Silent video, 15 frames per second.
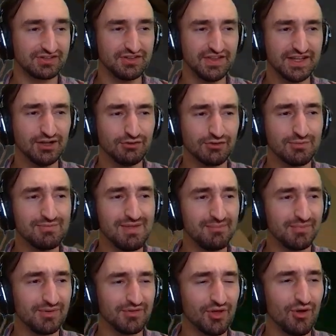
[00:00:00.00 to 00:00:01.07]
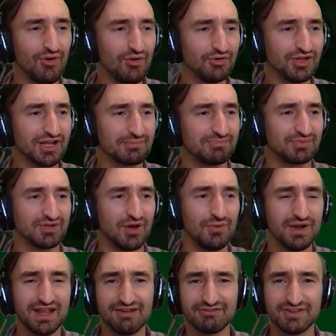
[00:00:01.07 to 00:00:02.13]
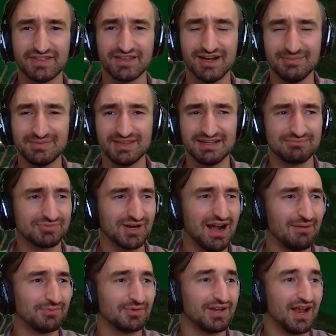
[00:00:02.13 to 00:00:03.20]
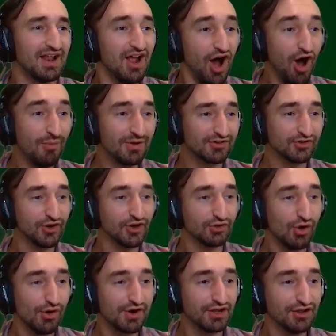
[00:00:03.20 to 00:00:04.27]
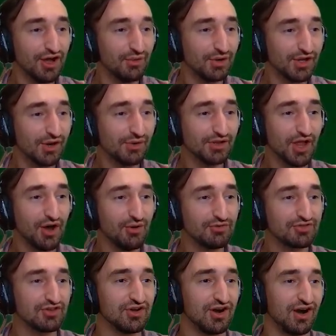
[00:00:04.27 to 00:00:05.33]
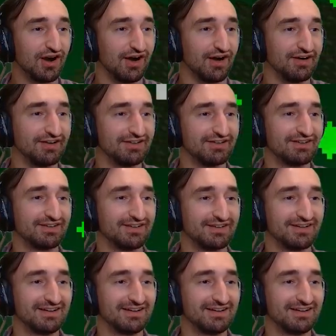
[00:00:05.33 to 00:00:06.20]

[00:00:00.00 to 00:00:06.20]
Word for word: Do you think he'll remember the whole, like, blowing everything up thing? Probably not. Oh, Mr. Dark Lord, hello, hello, hello, sir. I...